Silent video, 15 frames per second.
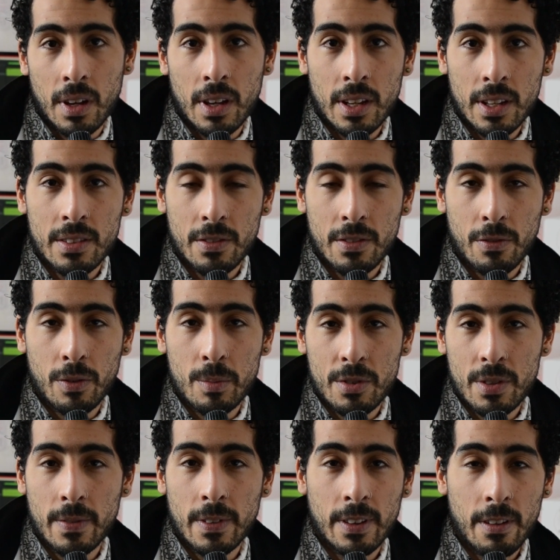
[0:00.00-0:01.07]
it's from
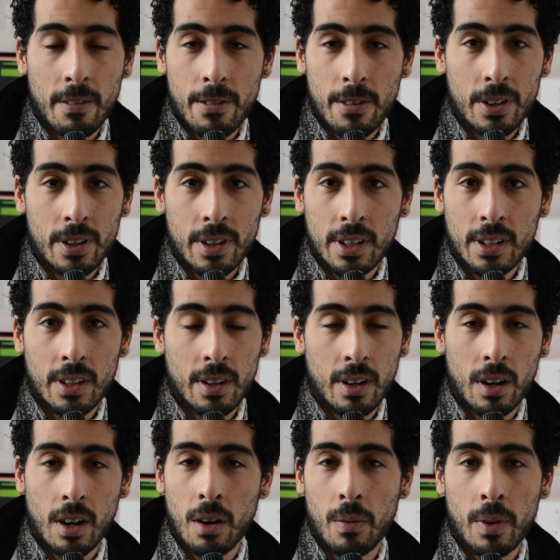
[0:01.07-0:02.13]
1730
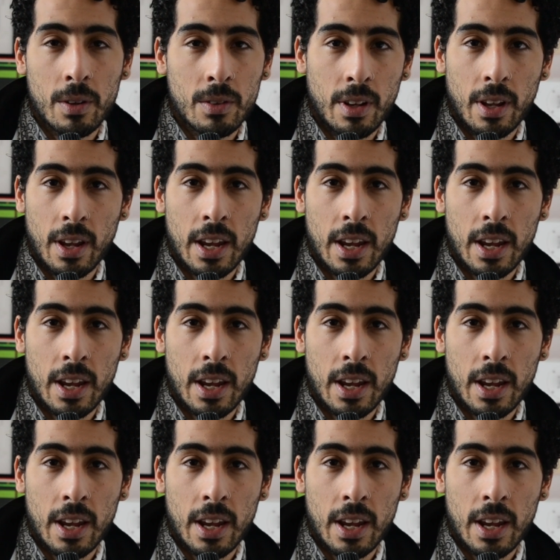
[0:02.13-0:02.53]
around